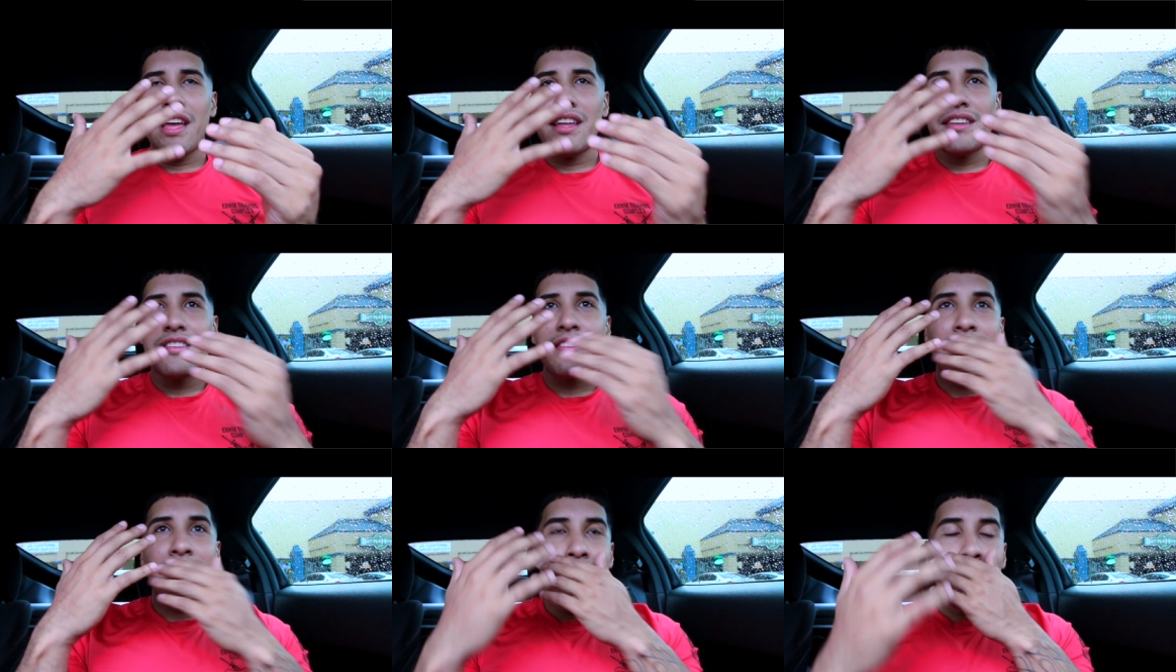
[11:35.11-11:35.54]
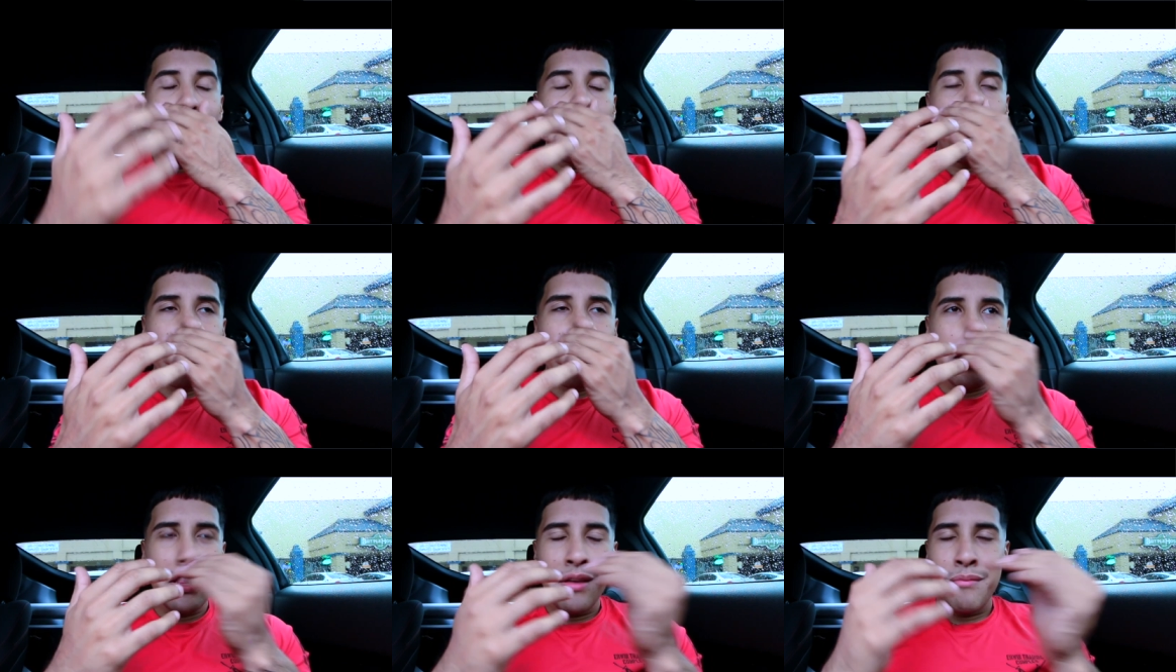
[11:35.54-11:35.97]

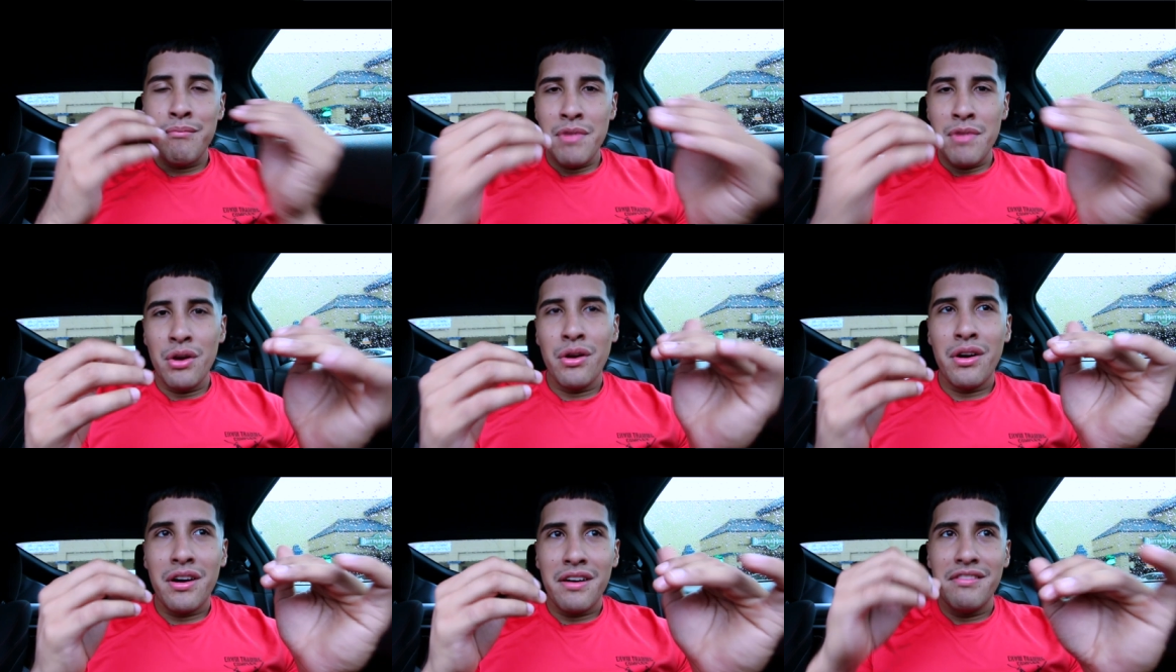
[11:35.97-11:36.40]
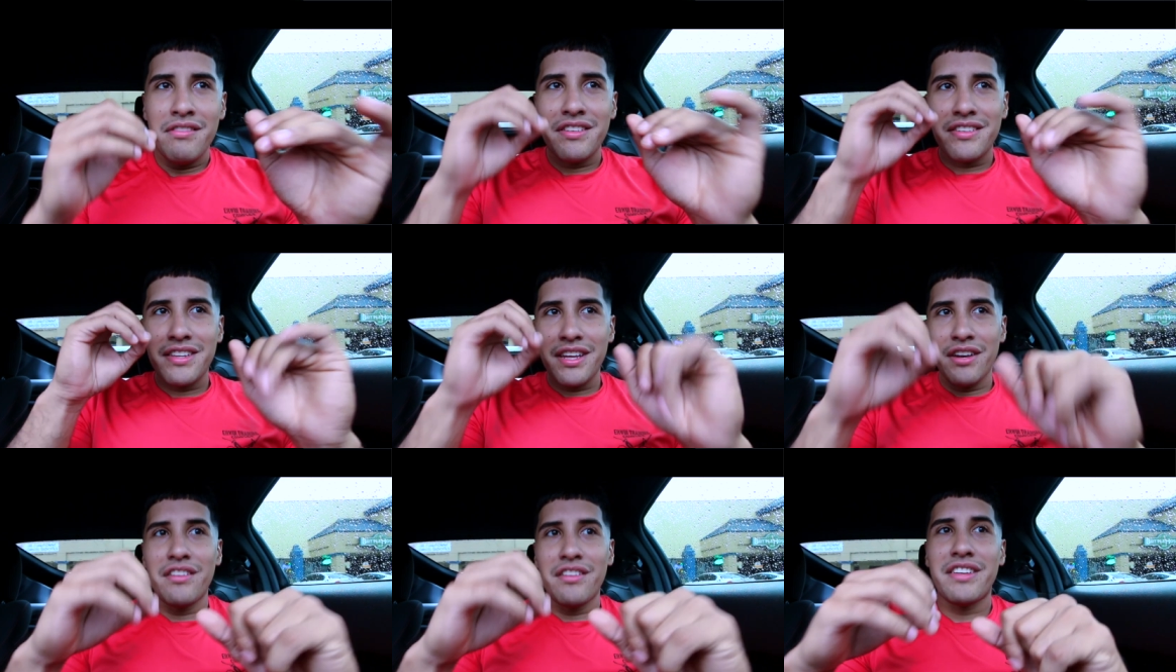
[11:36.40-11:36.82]
stuck in the middle of
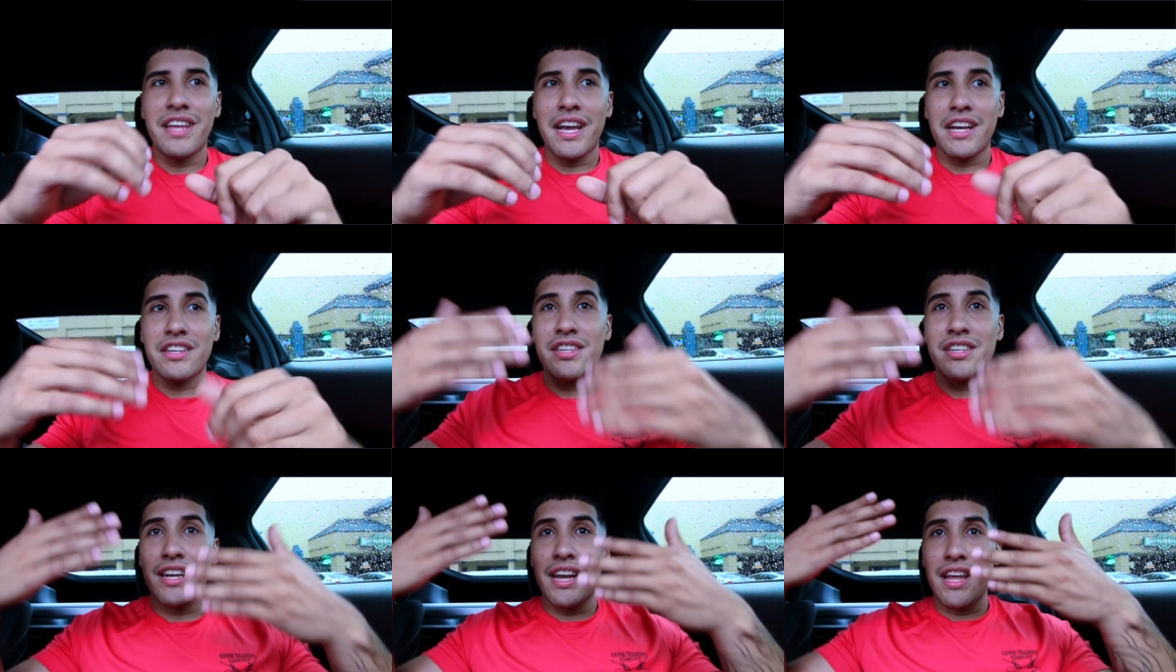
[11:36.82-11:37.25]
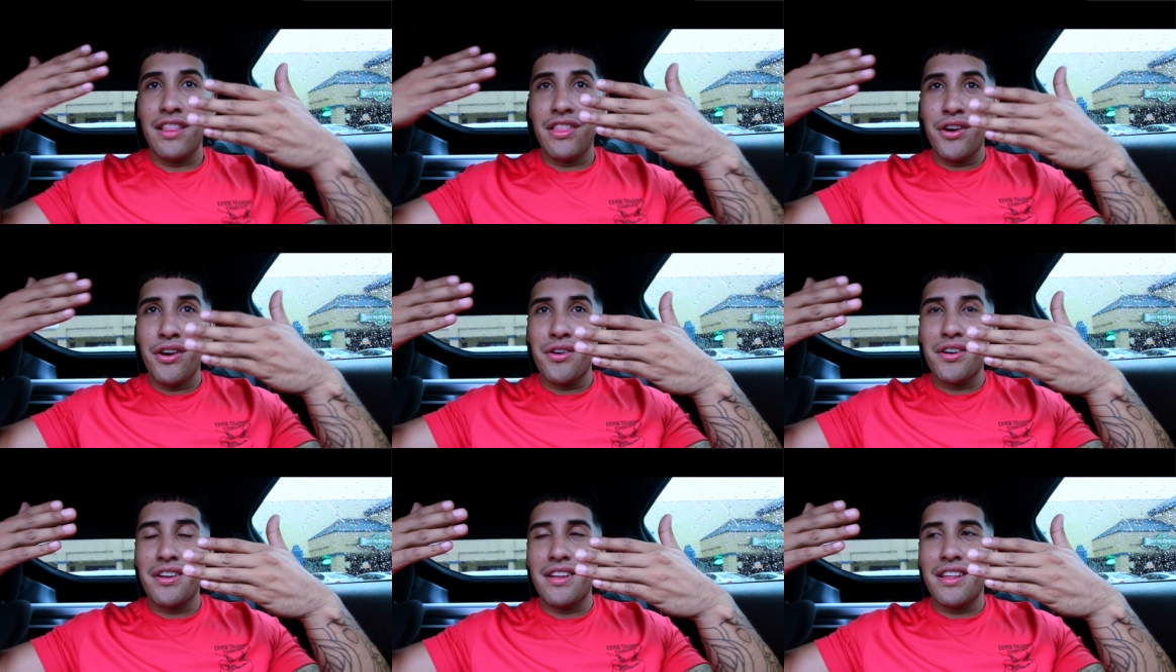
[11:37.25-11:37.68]
this intersection and
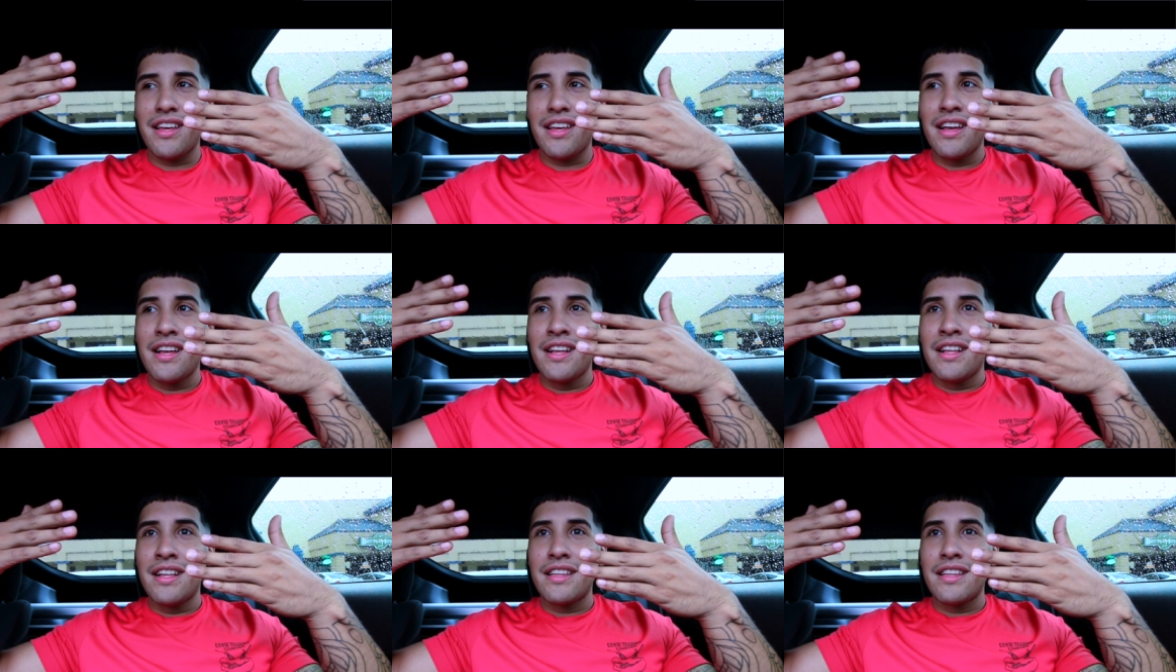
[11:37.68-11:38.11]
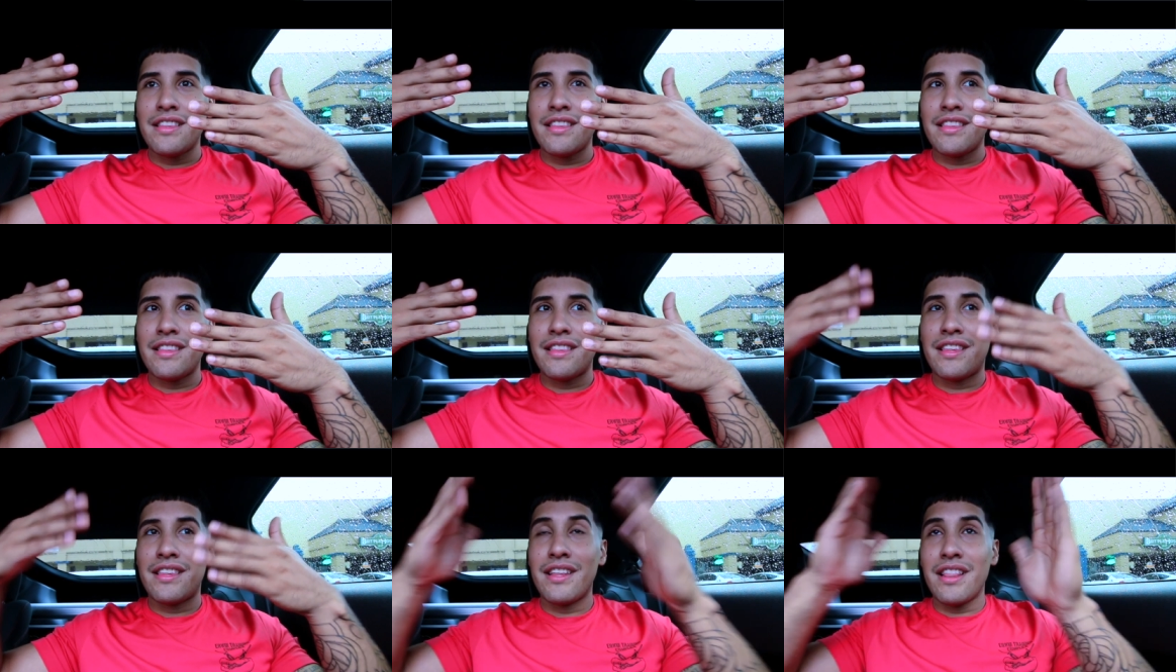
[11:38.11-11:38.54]
there
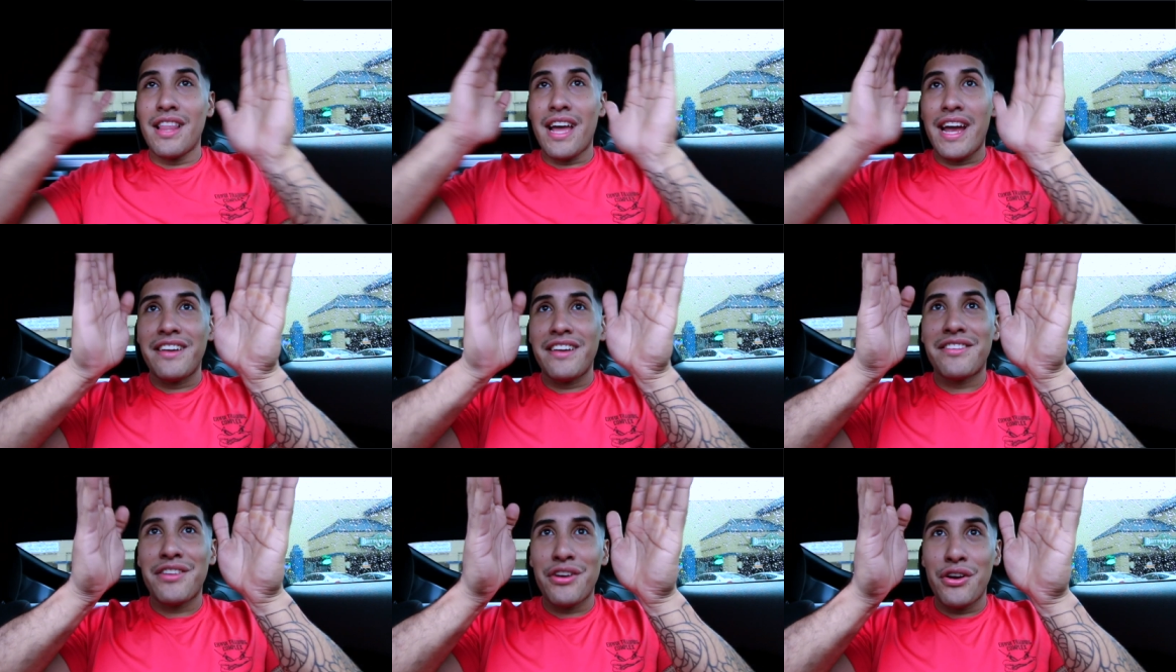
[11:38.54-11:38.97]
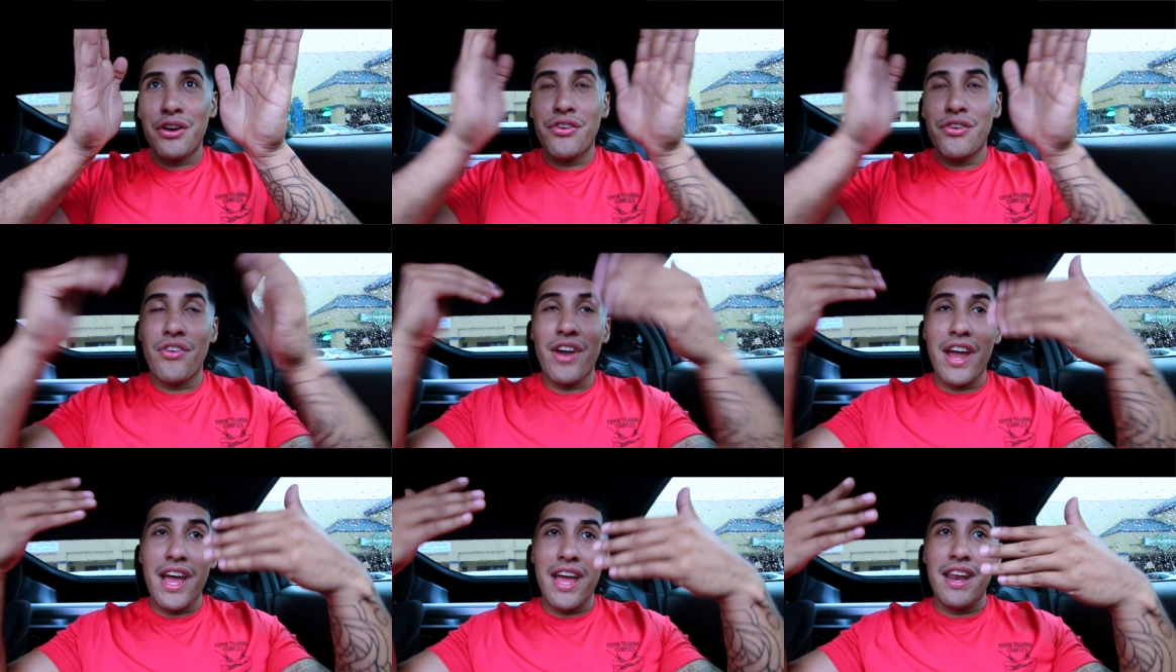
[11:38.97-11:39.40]
the lights
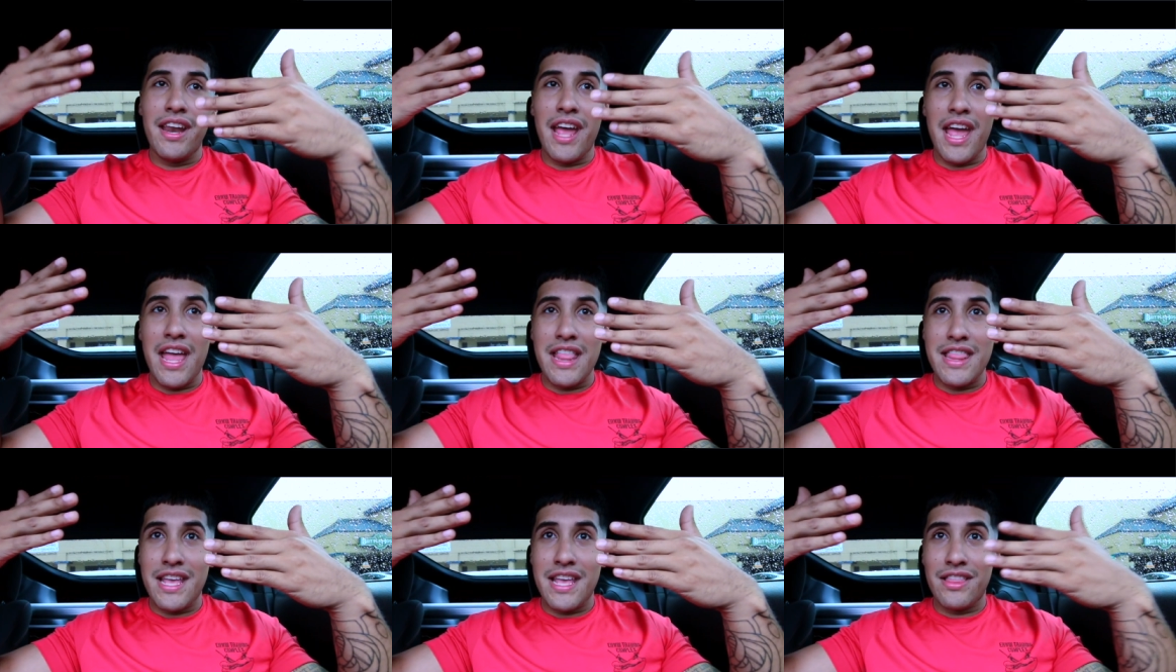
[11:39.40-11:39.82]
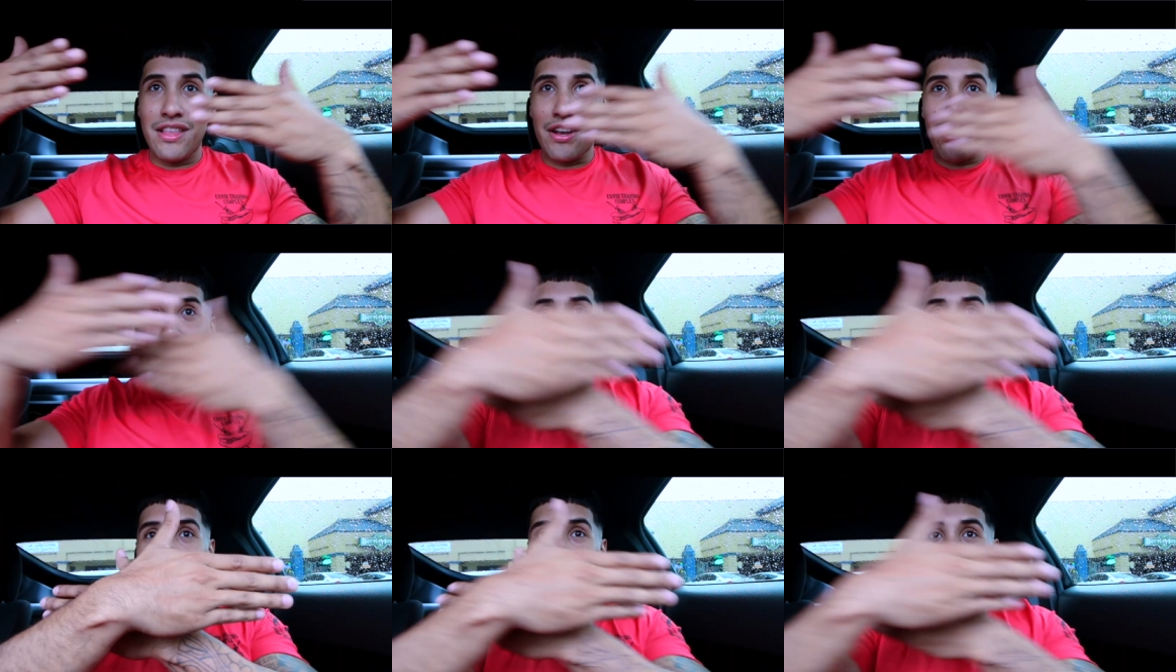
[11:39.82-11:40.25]
turned red and then the
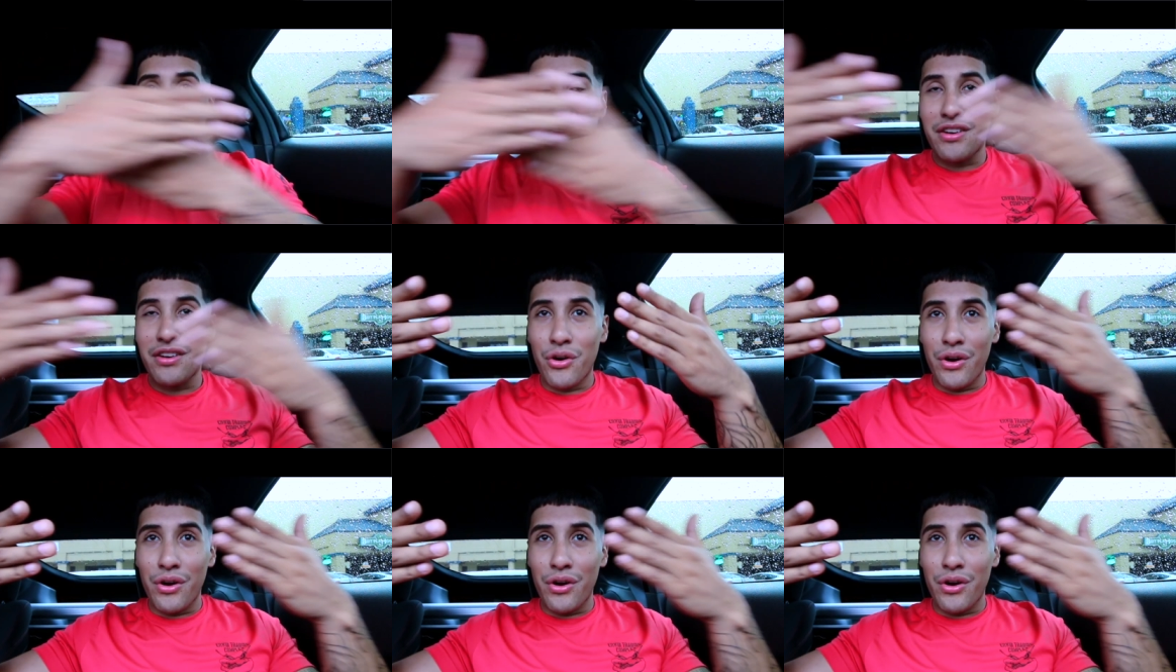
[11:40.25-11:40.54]
car is